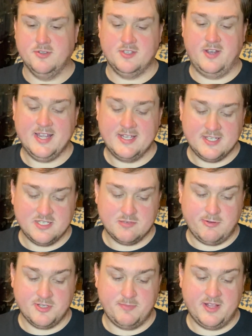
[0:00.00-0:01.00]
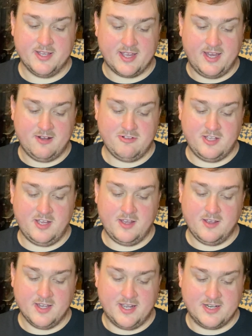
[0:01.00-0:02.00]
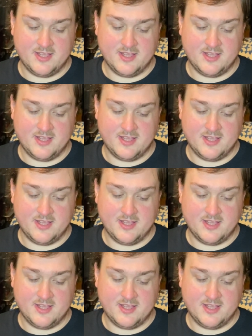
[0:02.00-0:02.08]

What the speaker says: So I guess it's supposed to be like a healthy kind